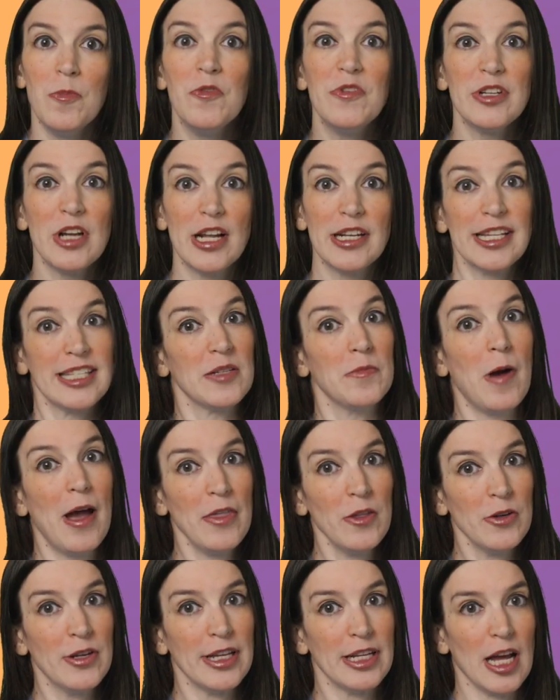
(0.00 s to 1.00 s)
Moving on to some
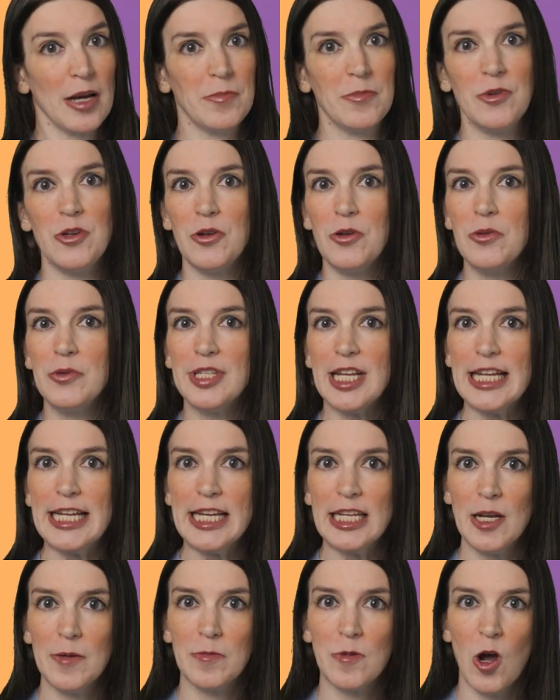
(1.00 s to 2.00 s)
other GitHub news,
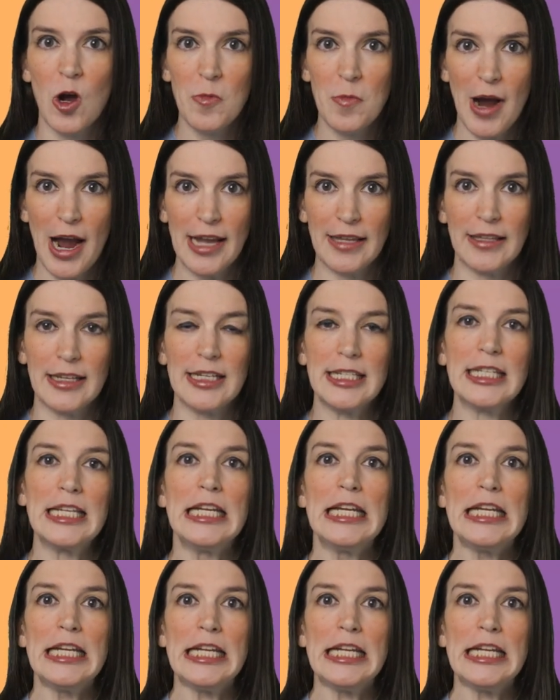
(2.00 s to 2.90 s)
GitHub Copilot